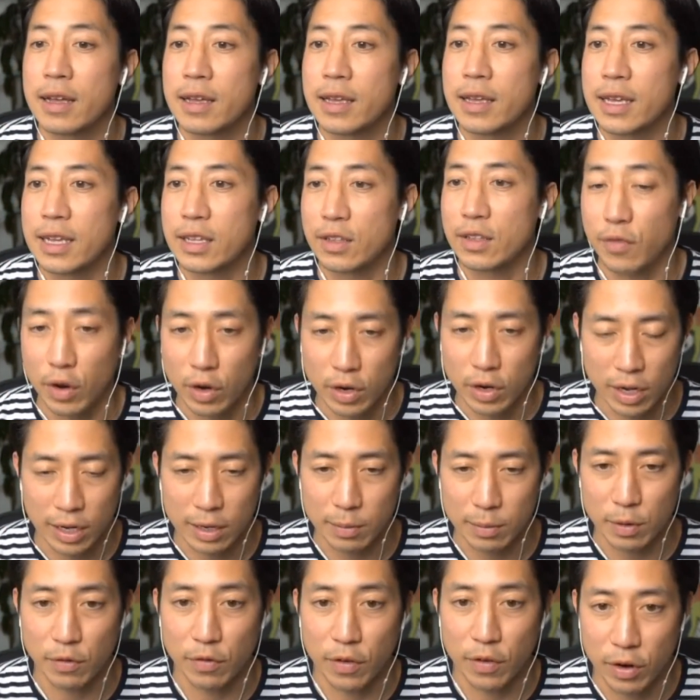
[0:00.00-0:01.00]
it can
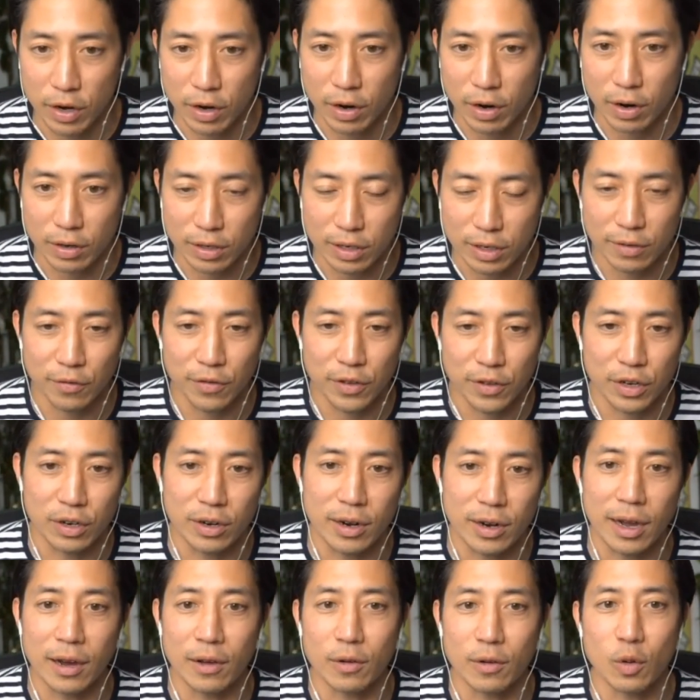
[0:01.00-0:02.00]
be very hard to figure
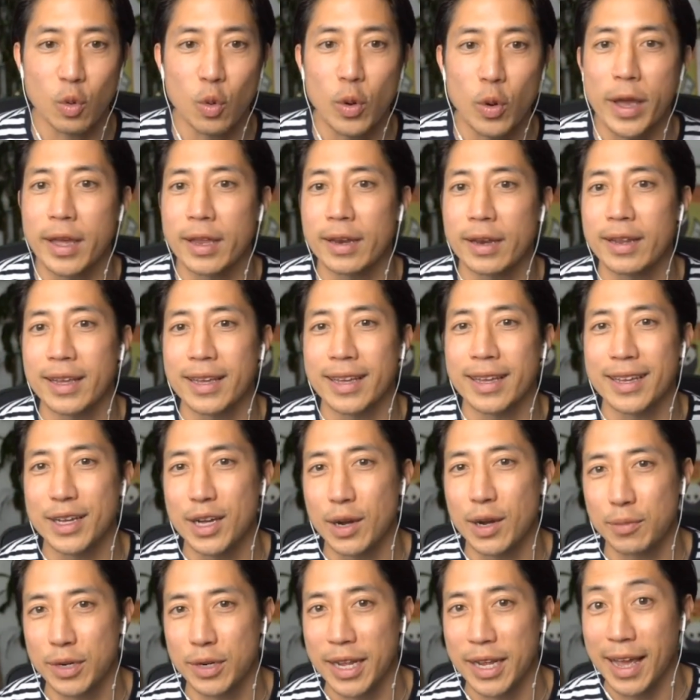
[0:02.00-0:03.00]
out when a
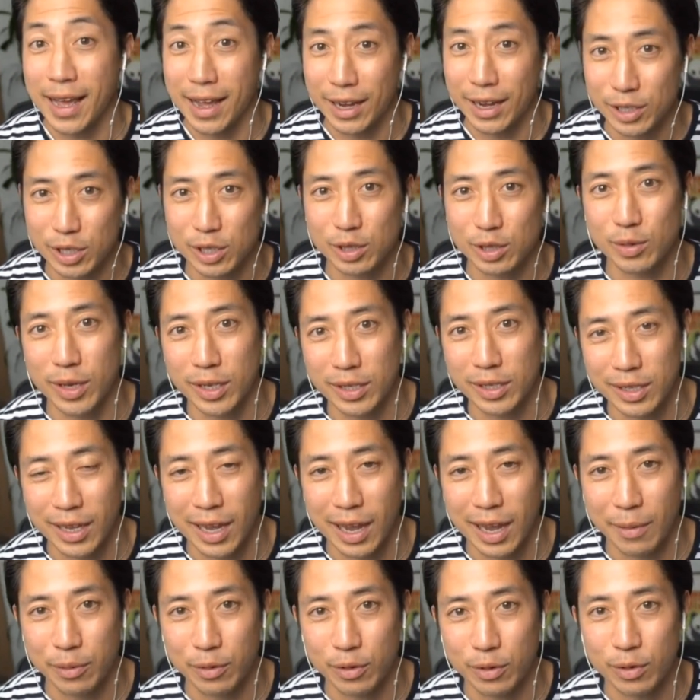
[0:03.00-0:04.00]
company actually raised
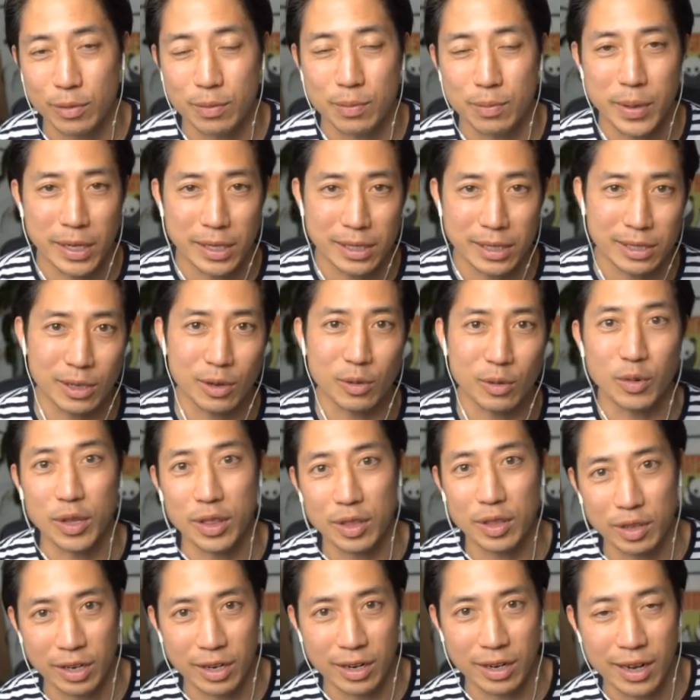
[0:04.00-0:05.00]
capital based on when
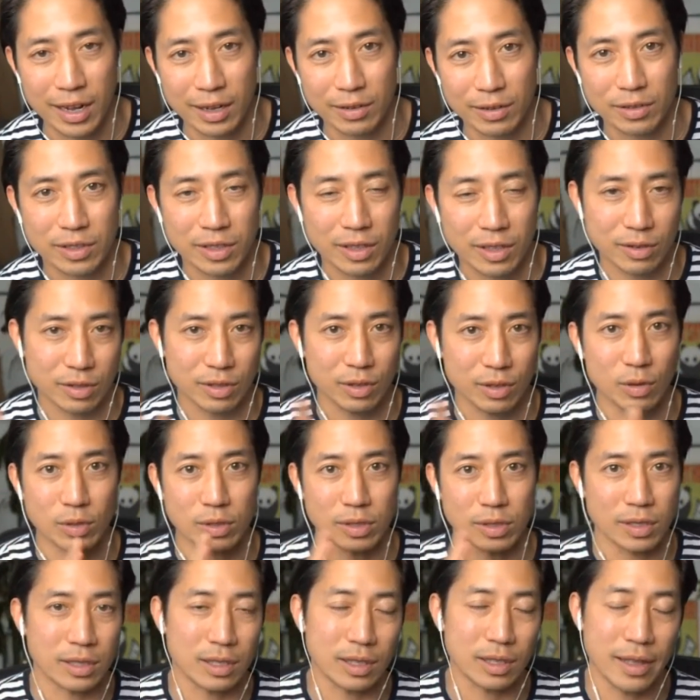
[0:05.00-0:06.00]
they announce. There's always
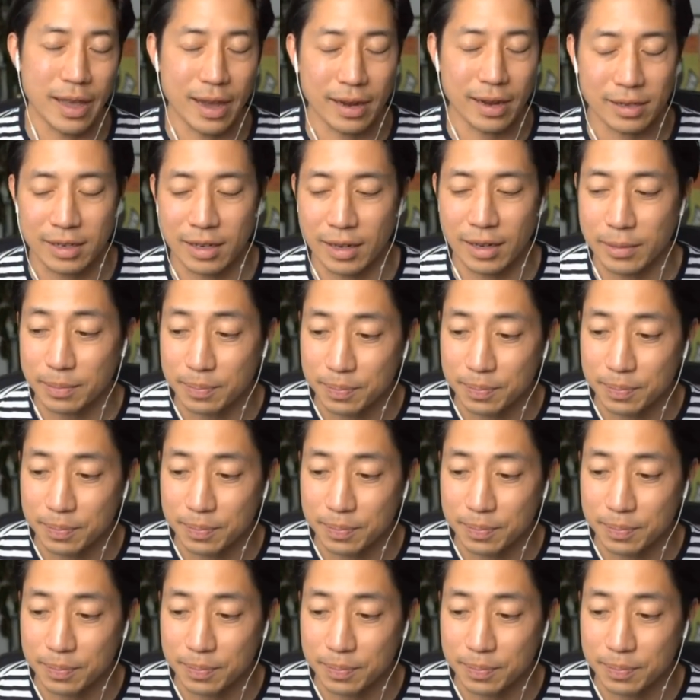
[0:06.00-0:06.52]
this lag time.